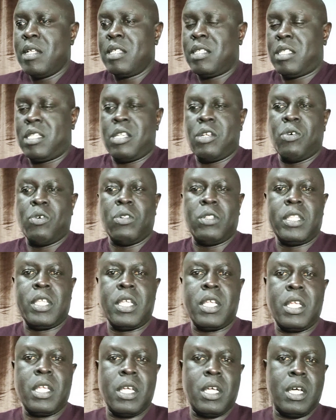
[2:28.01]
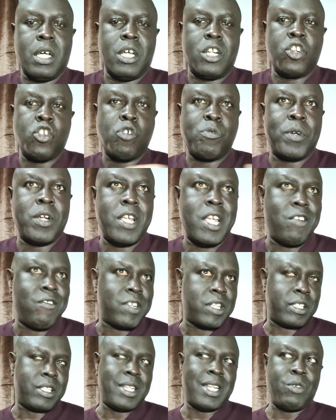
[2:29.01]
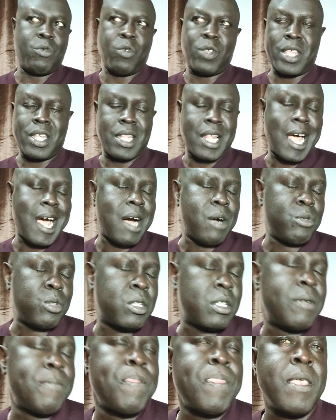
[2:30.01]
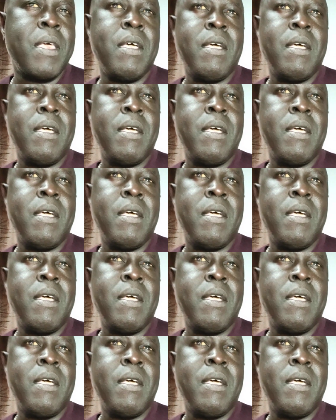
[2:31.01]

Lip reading: see all the normal errands within the house.